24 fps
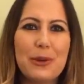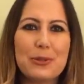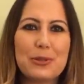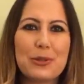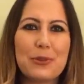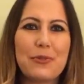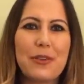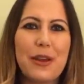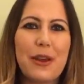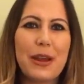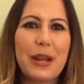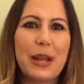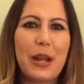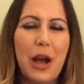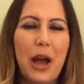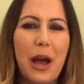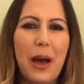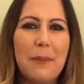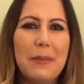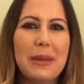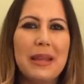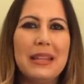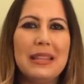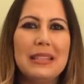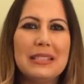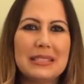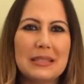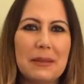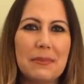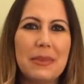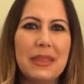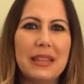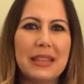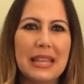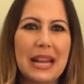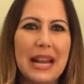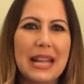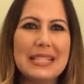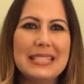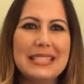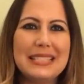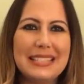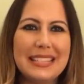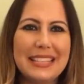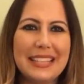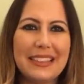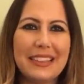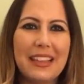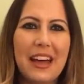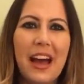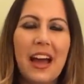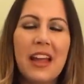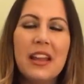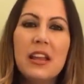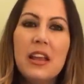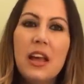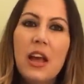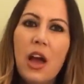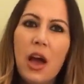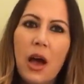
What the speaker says: Those are very common, something that I see a lot